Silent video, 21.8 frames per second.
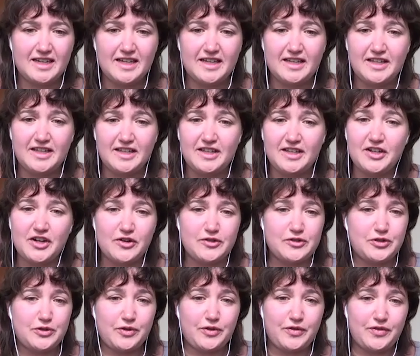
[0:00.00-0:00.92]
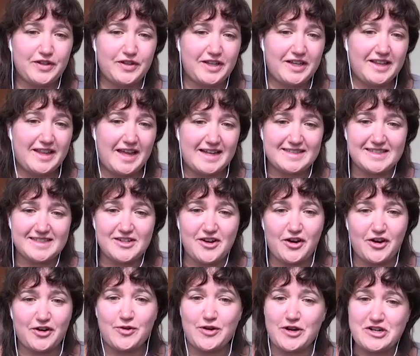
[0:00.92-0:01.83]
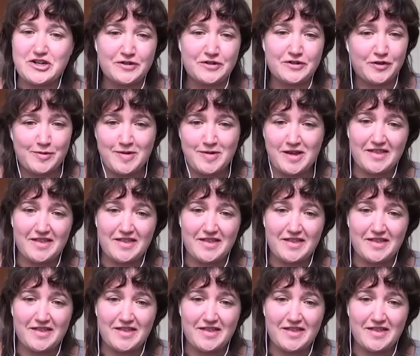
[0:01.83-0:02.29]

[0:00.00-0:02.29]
you know, truthfully, that's not a question for me.